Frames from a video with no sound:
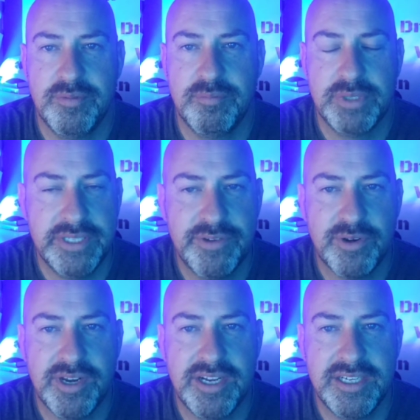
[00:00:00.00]
believe it
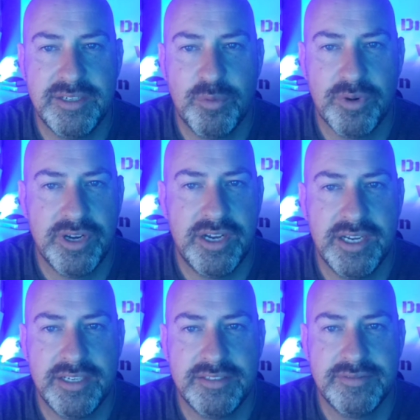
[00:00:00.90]
or not, we're
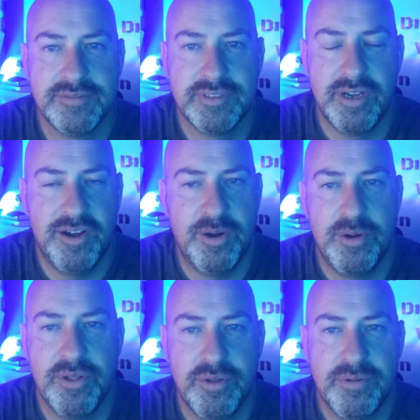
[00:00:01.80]
not
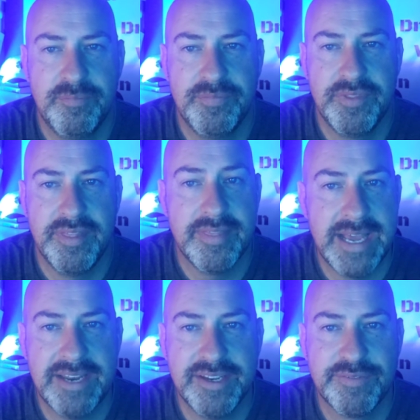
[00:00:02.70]
all
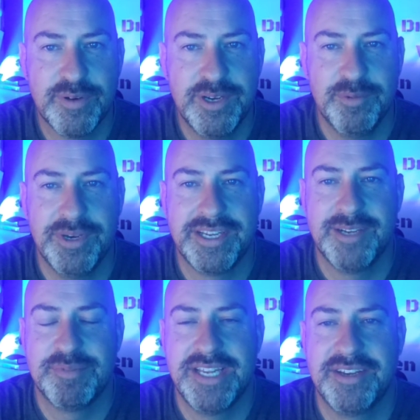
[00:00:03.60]
that different when it
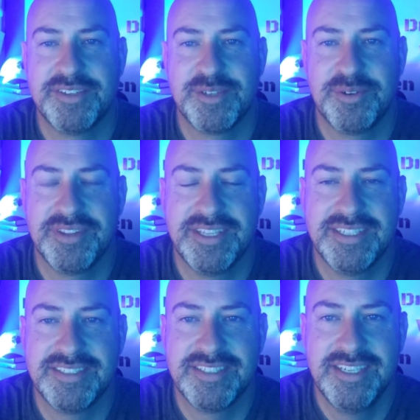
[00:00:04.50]
comes down to certain
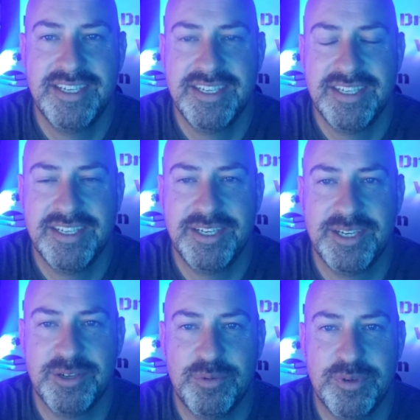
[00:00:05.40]
things.
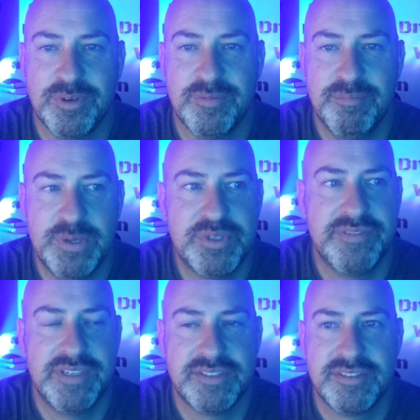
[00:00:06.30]
We're most
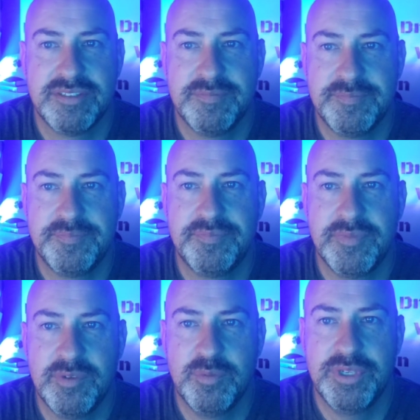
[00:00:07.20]
of us,
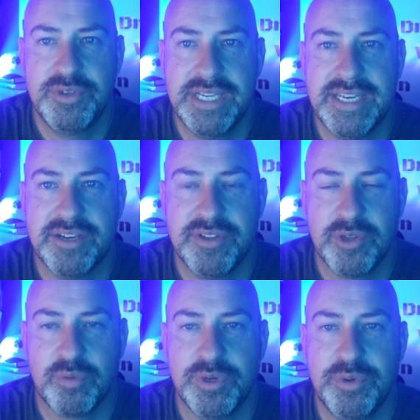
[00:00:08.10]
when you get down to
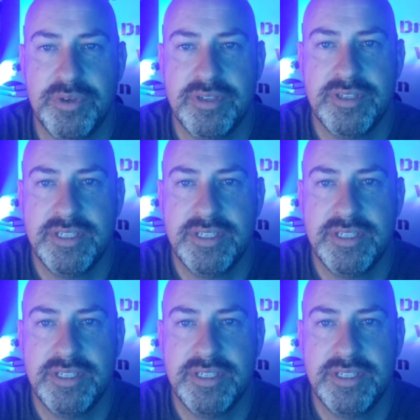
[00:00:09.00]
the root